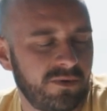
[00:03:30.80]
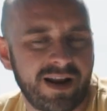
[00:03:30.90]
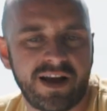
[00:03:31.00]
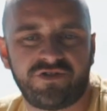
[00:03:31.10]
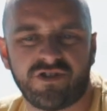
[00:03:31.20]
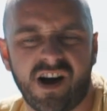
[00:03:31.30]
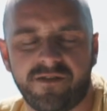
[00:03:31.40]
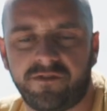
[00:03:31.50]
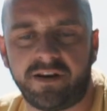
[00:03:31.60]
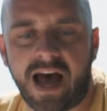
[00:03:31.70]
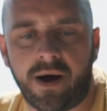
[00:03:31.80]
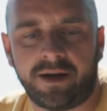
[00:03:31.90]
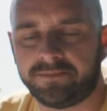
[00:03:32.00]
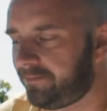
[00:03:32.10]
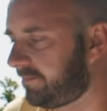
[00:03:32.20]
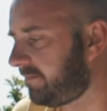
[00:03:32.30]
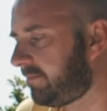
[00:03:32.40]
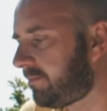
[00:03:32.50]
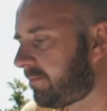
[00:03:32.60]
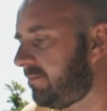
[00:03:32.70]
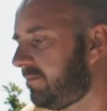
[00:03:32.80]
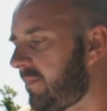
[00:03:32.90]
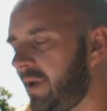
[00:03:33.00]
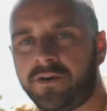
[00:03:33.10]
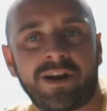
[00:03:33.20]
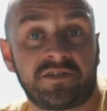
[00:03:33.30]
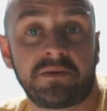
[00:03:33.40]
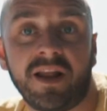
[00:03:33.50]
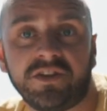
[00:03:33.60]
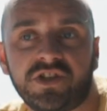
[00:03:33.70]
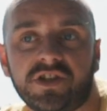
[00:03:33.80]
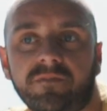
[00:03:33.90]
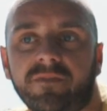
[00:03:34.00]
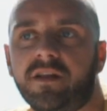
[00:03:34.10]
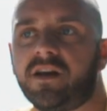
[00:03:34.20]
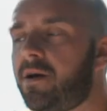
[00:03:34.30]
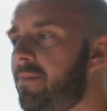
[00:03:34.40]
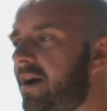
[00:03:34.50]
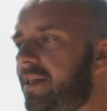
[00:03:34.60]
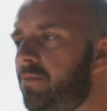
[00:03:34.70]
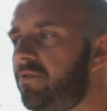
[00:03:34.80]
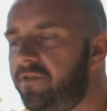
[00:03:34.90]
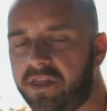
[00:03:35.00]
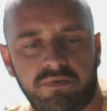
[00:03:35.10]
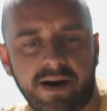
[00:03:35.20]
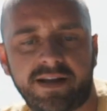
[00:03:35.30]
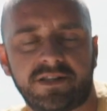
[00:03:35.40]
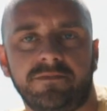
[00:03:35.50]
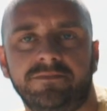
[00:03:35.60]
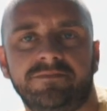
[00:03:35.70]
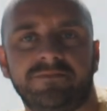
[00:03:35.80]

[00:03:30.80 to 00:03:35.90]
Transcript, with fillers: We'll let it dry for an hour. We're gonna have some lunch and then come back and then we'll fit the brackets on.